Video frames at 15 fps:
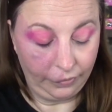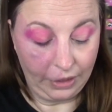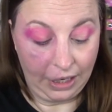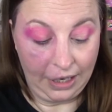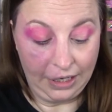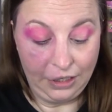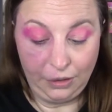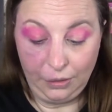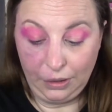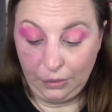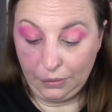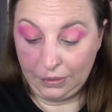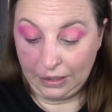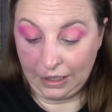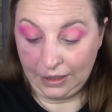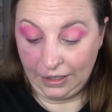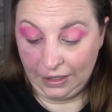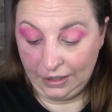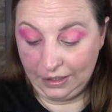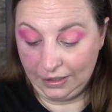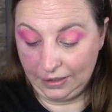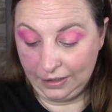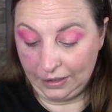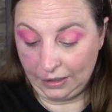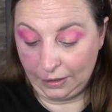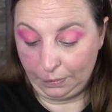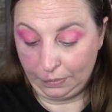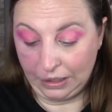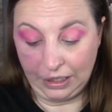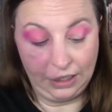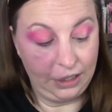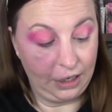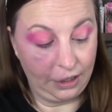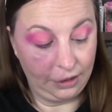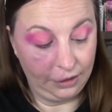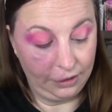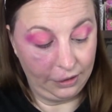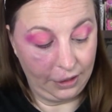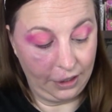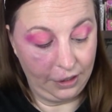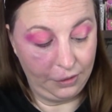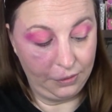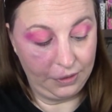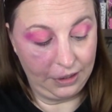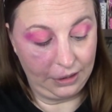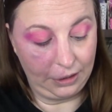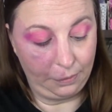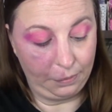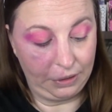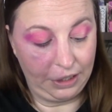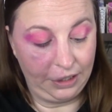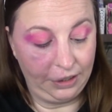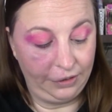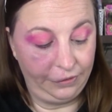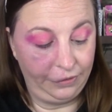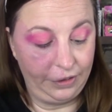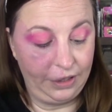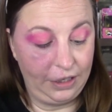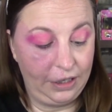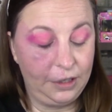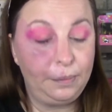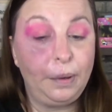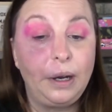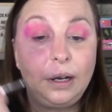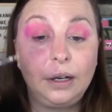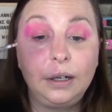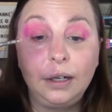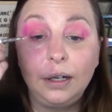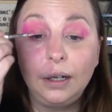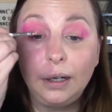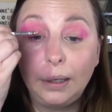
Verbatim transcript: And I do use, I think this is a lip liner, yeah. I use a lip liner for this part.